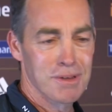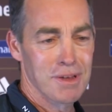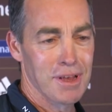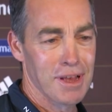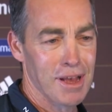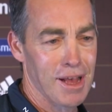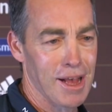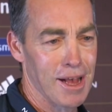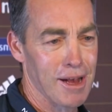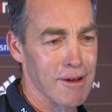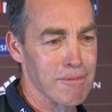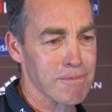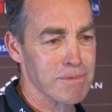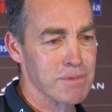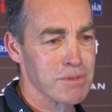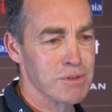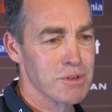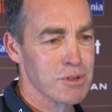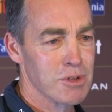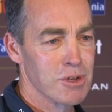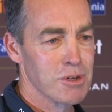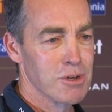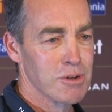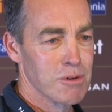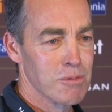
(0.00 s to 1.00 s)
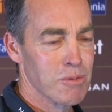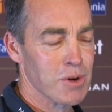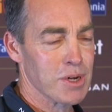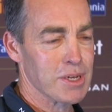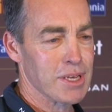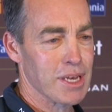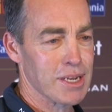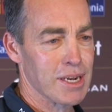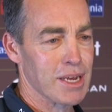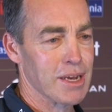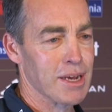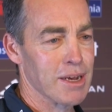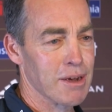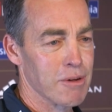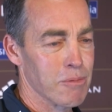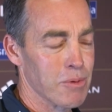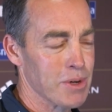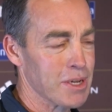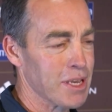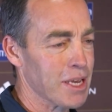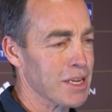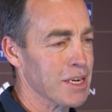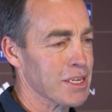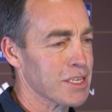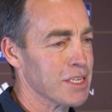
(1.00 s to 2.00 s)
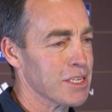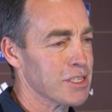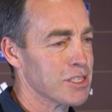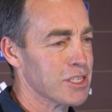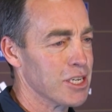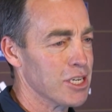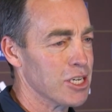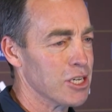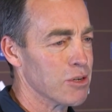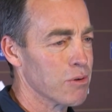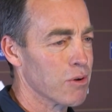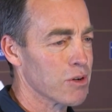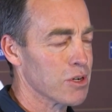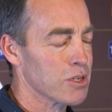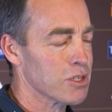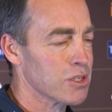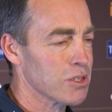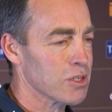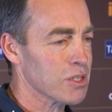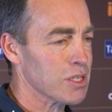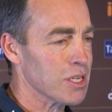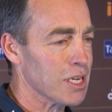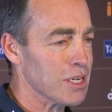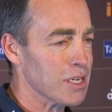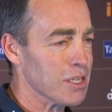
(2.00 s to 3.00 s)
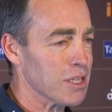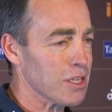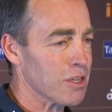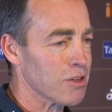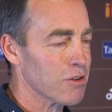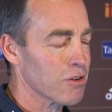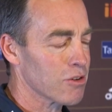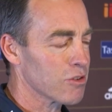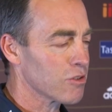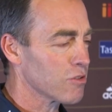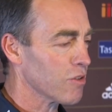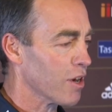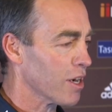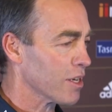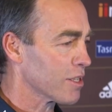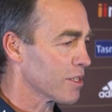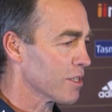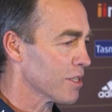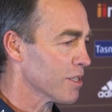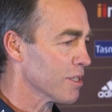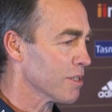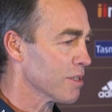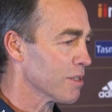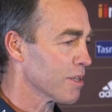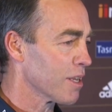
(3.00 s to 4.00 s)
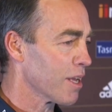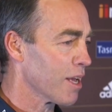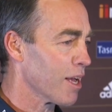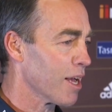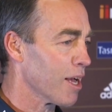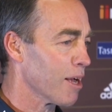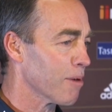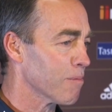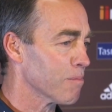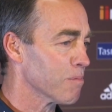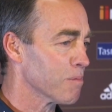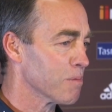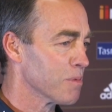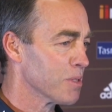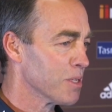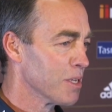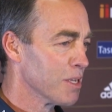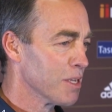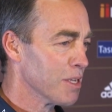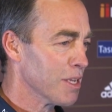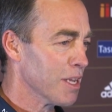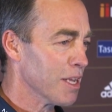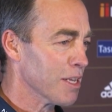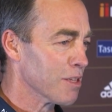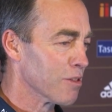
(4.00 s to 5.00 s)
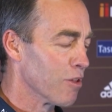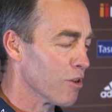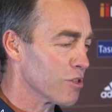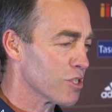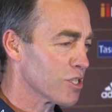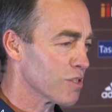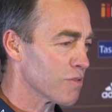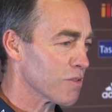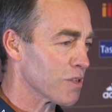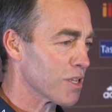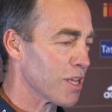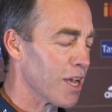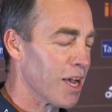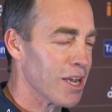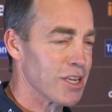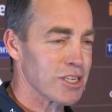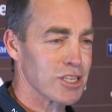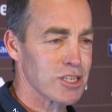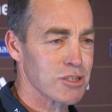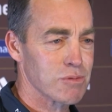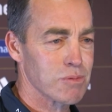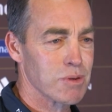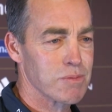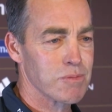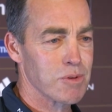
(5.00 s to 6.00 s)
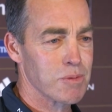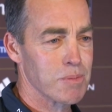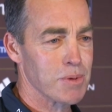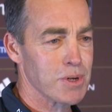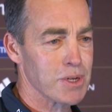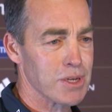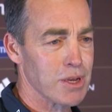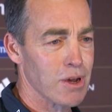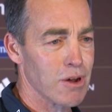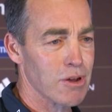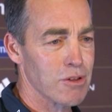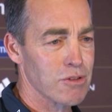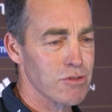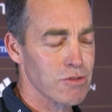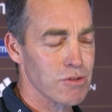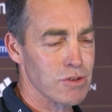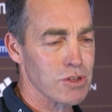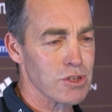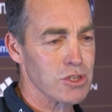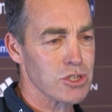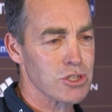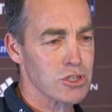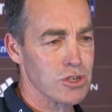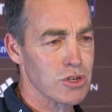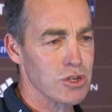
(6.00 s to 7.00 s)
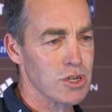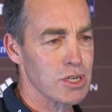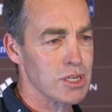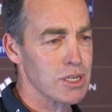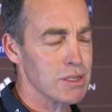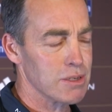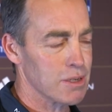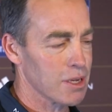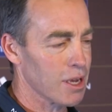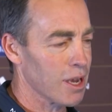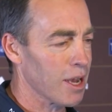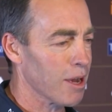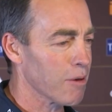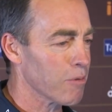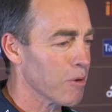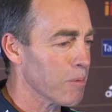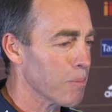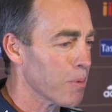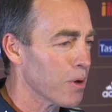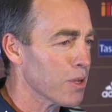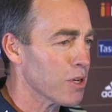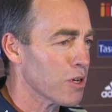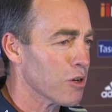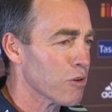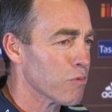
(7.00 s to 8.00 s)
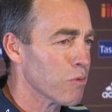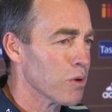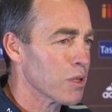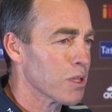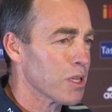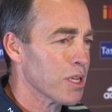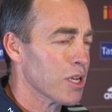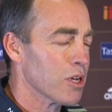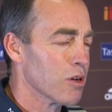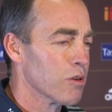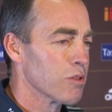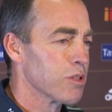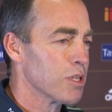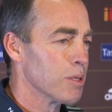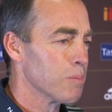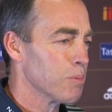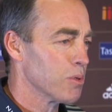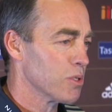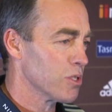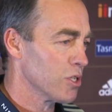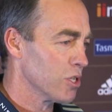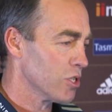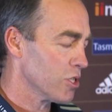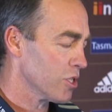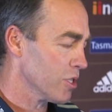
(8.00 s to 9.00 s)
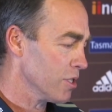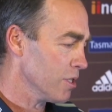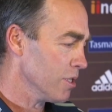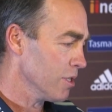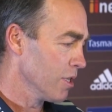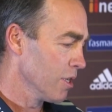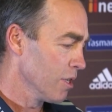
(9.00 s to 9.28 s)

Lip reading: We're gonna continue on until the end of the contract, and in lots of occasions when we've been going through this journey, we've been in a really healthy position.